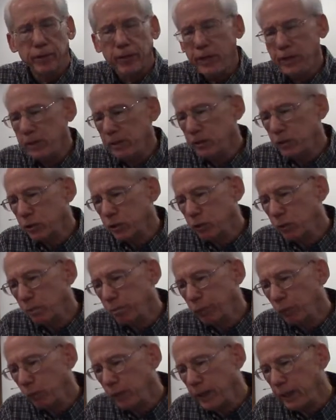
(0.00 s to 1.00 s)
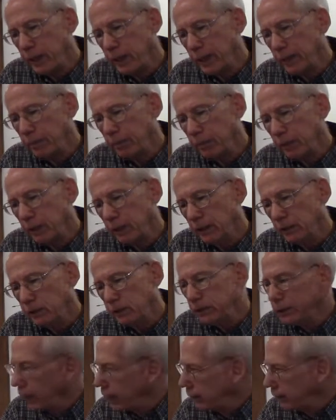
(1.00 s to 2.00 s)
He is supreme.
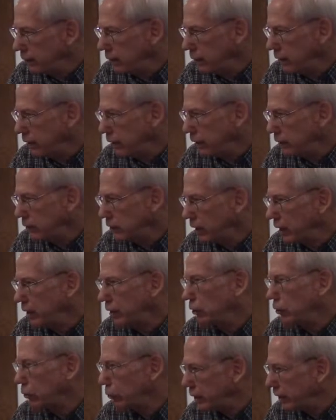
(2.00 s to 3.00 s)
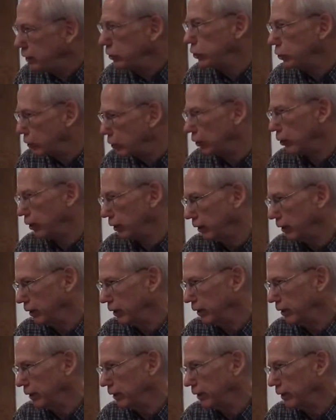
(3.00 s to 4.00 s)
Satan is a creature
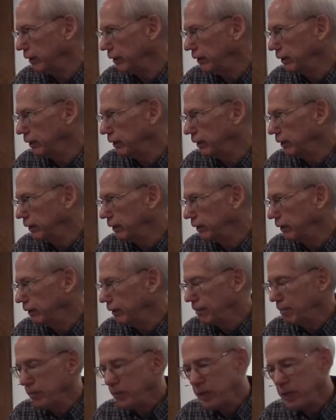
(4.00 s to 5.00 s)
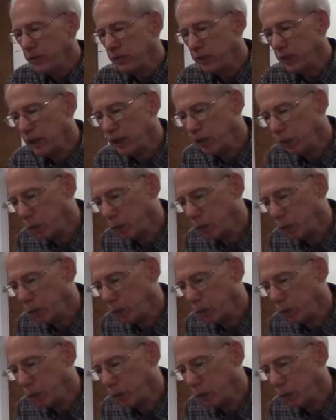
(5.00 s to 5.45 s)
He's a